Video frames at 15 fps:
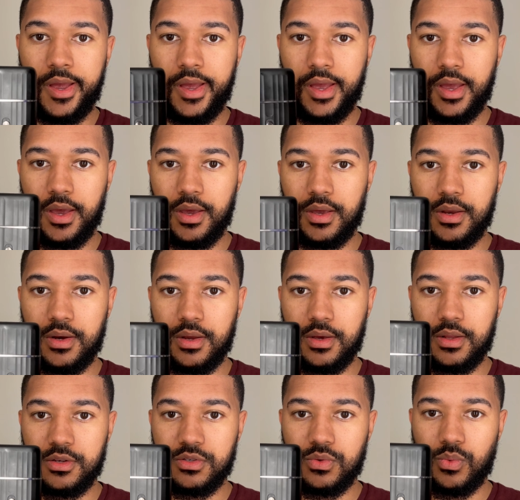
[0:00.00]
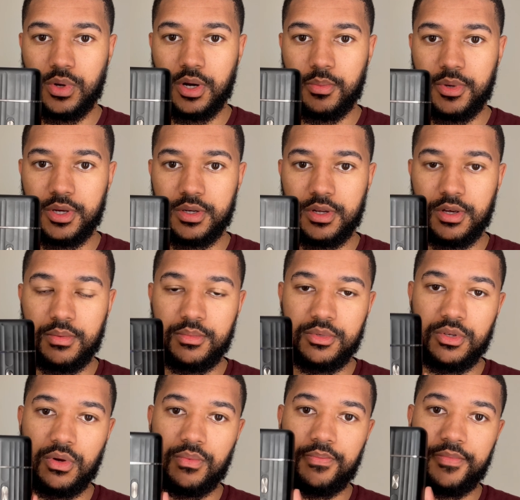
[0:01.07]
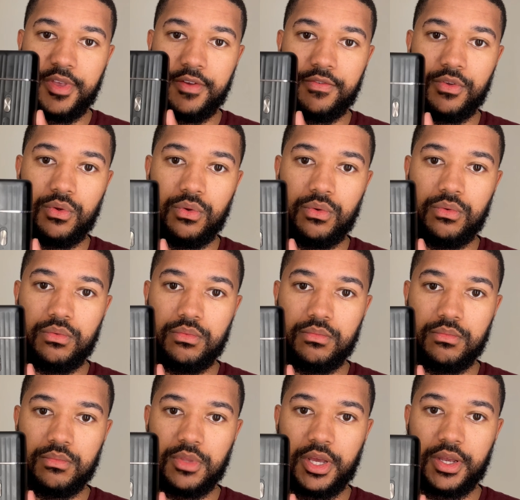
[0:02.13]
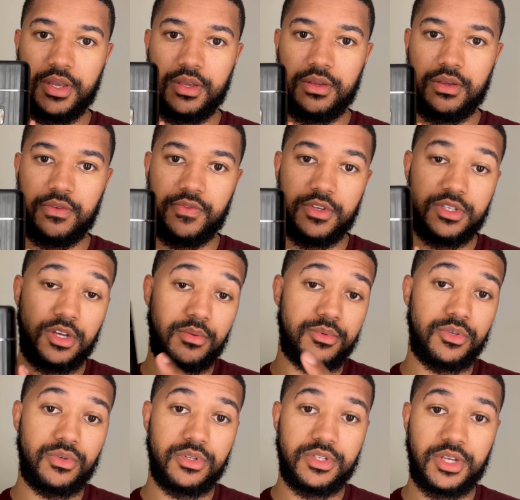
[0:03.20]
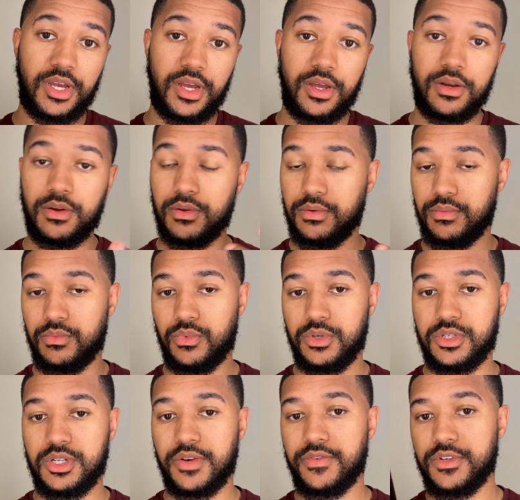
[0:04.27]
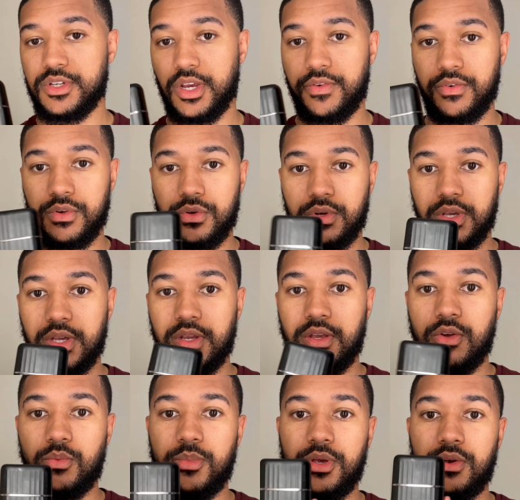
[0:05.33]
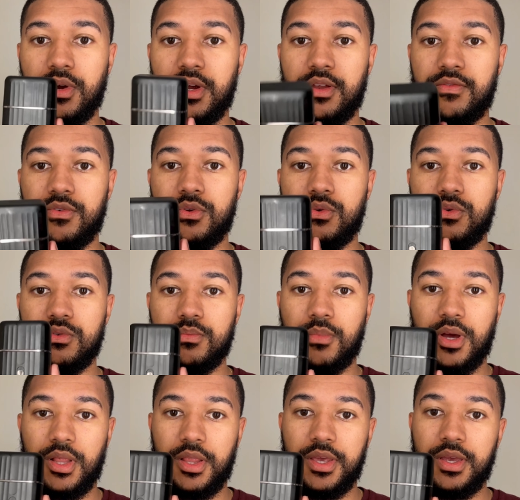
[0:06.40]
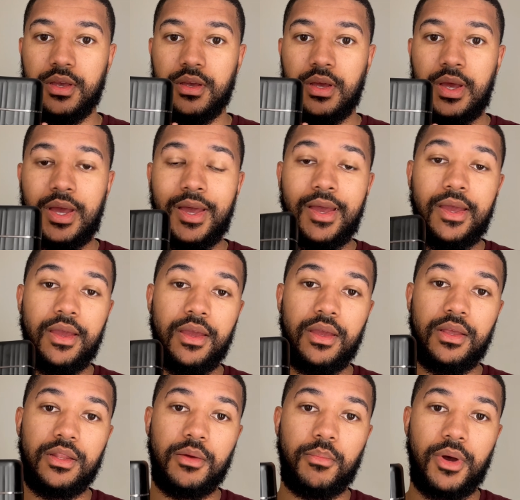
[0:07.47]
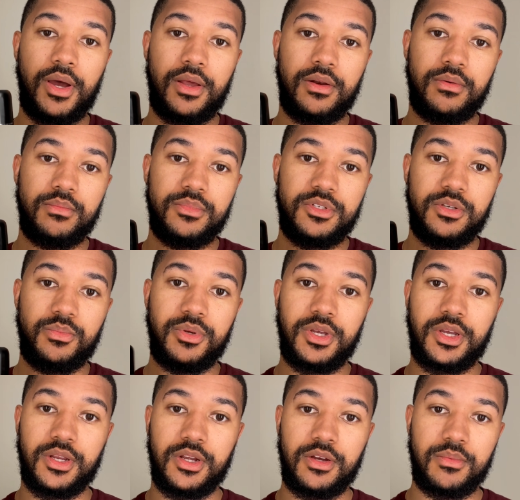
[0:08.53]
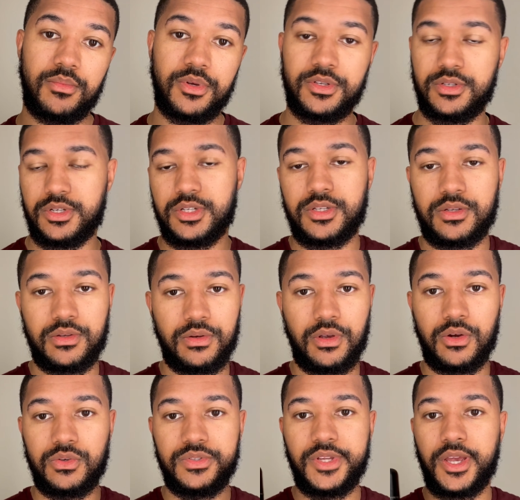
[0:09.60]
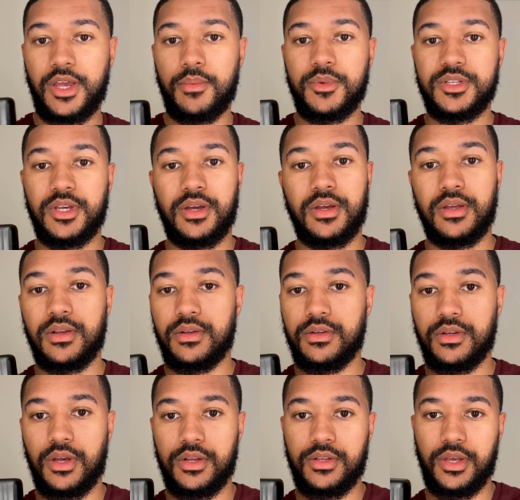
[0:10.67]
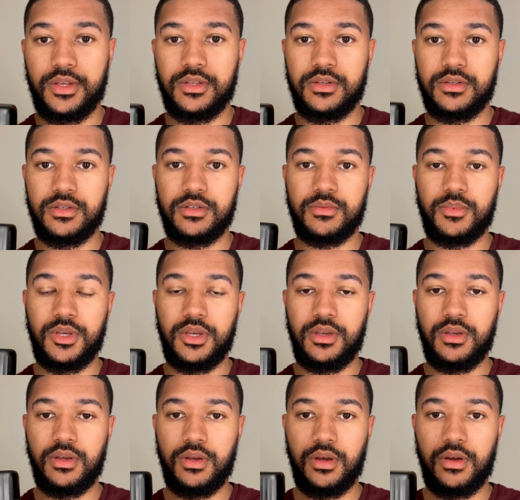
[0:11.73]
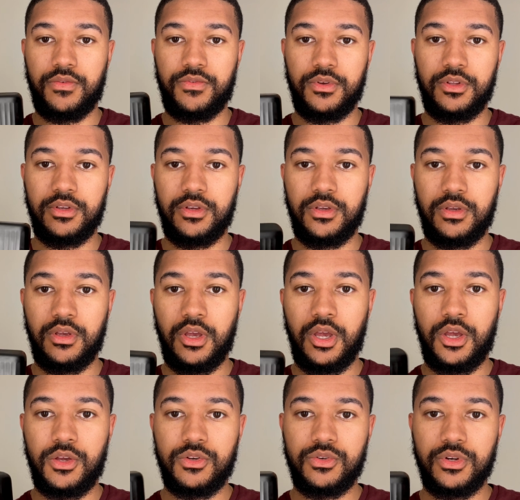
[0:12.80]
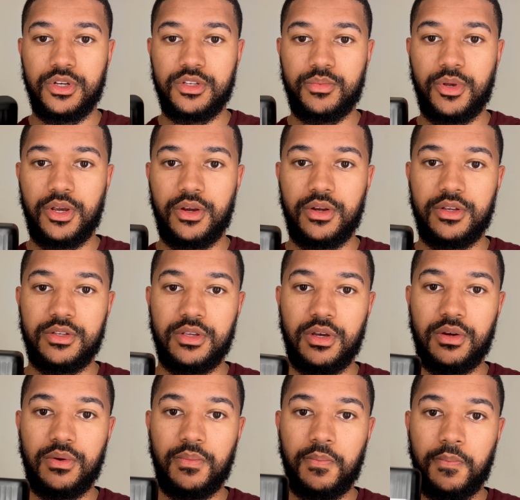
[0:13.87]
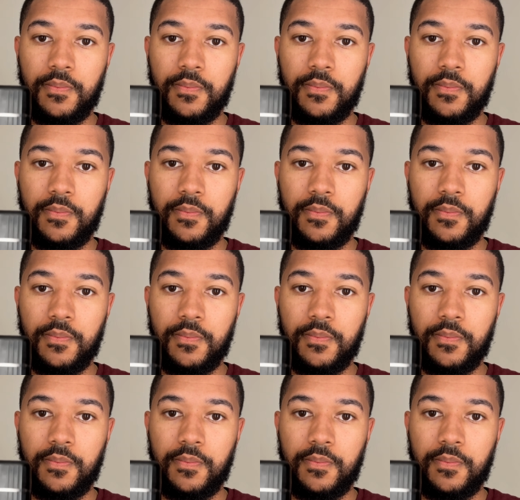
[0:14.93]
and that's the one I picked up. So if you like it, if this helps you decide on whichever shaver you'll get, it'll be great if you use my link in the bottom to pick it up. It just goes to Amazon. I'd like to just be fully transparent. So